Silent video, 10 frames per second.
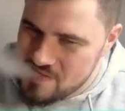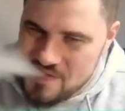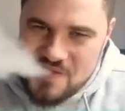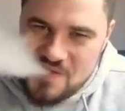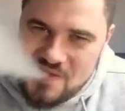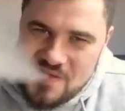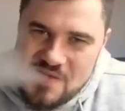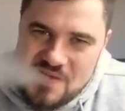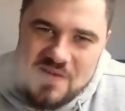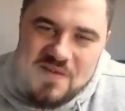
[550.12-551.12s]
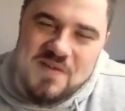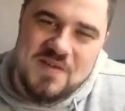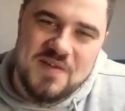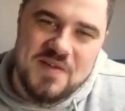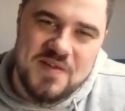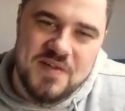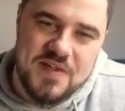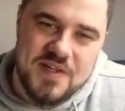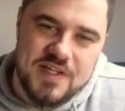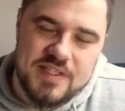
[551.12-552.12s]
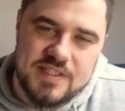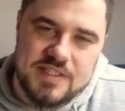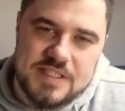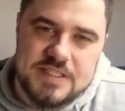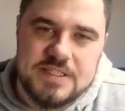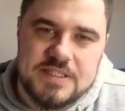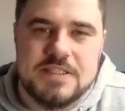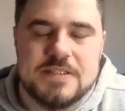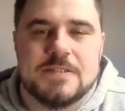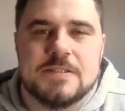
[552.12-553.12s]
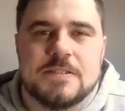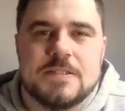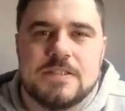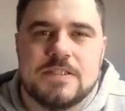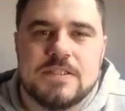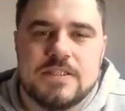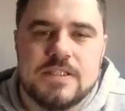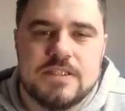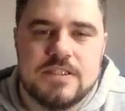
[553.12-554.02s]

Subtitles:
No words are spoken by the person on screen.